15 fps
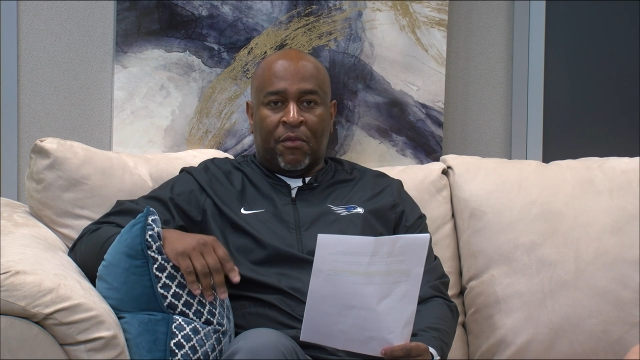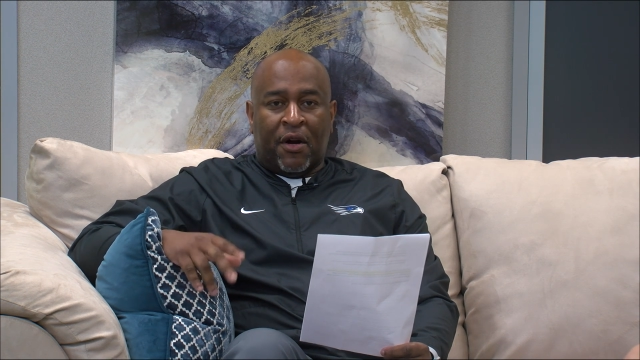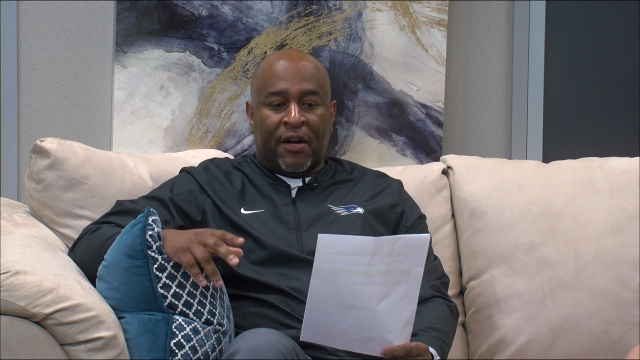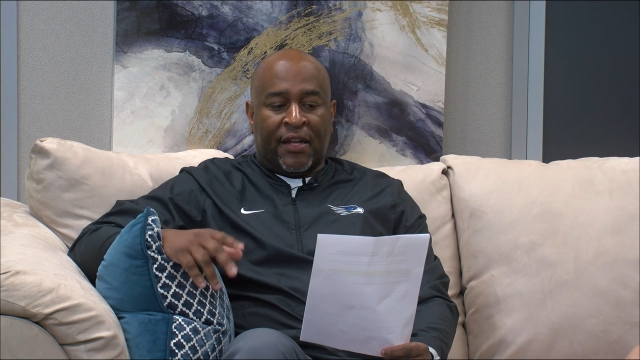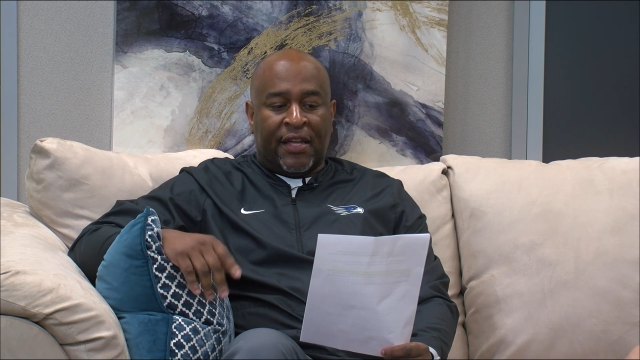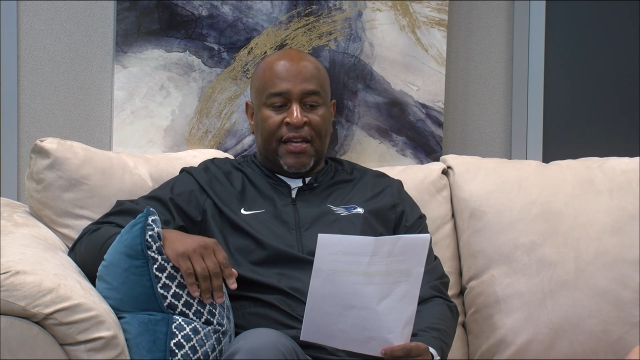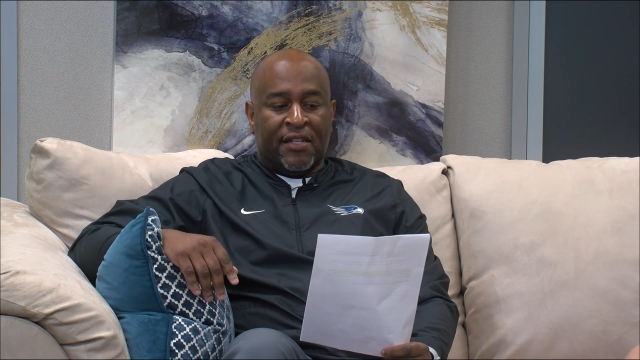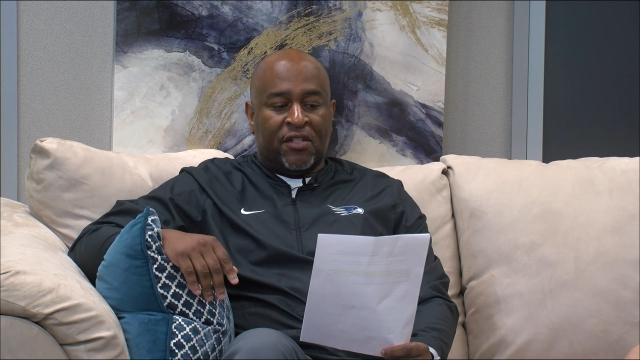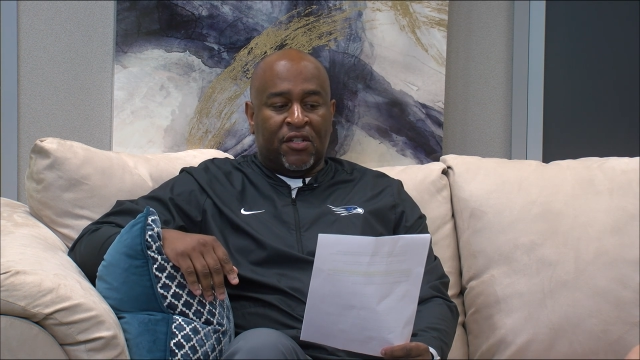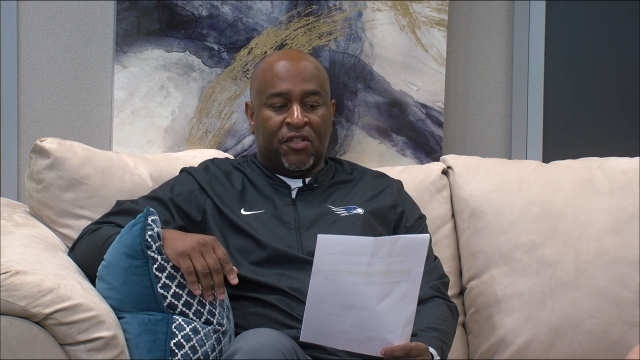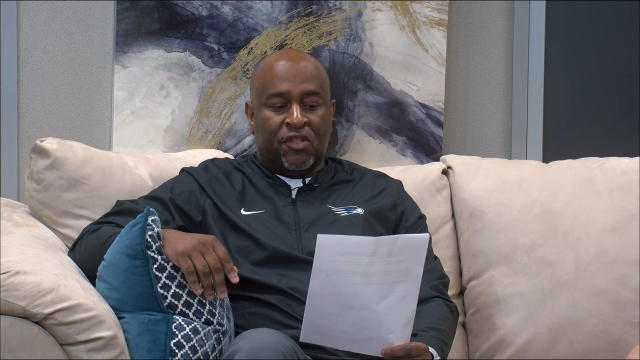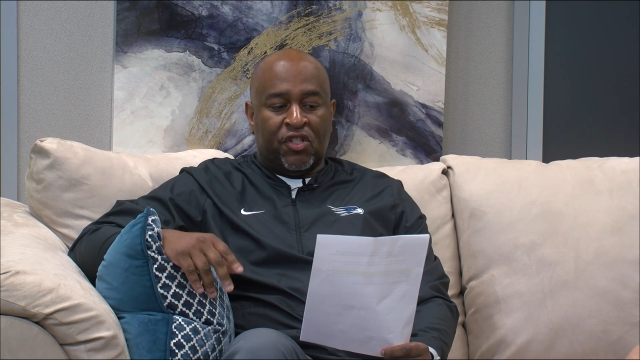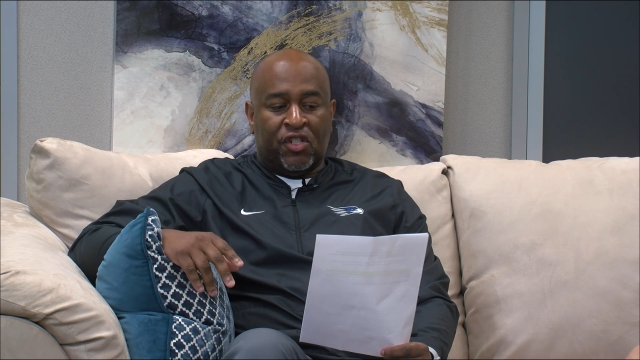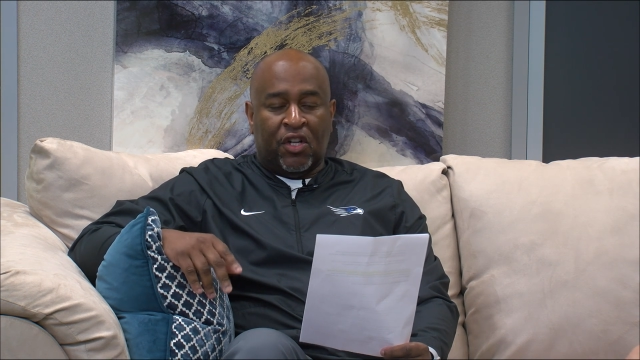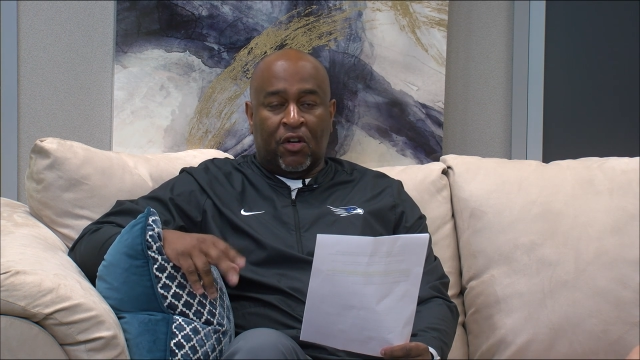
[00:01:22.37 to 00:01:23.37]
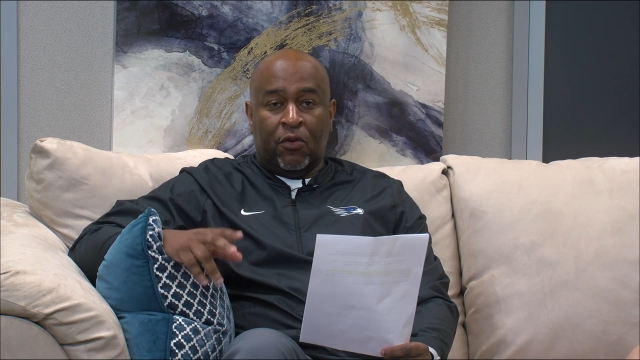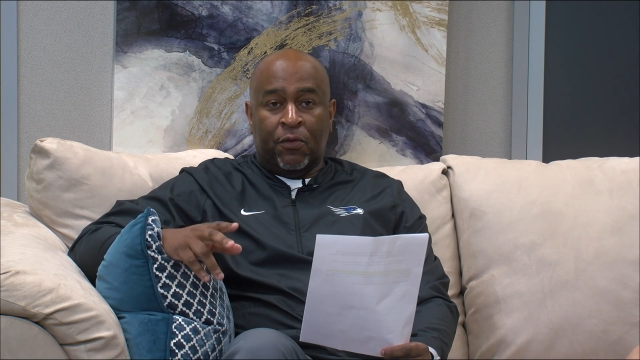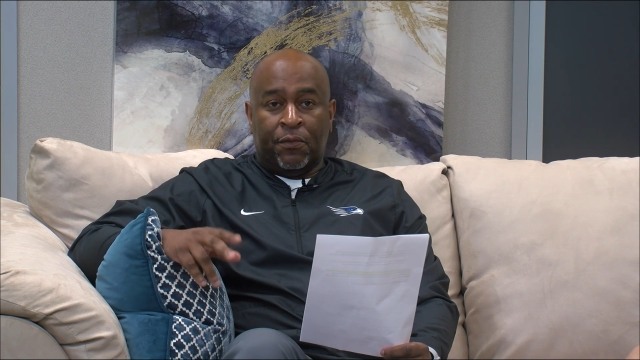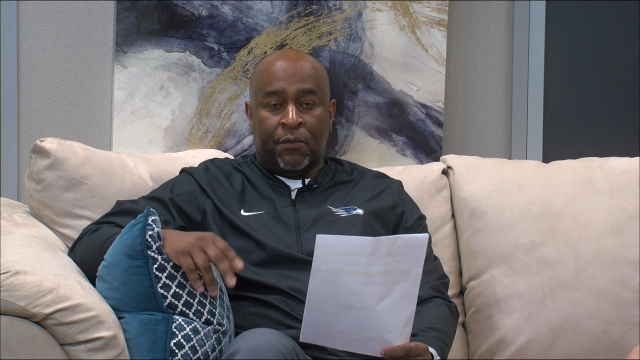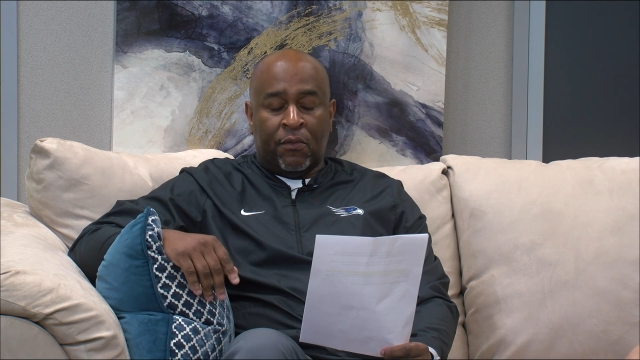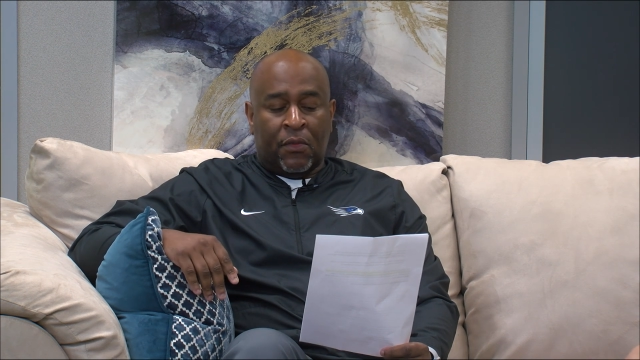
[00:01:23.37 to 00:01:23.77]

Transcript: our guest to the show.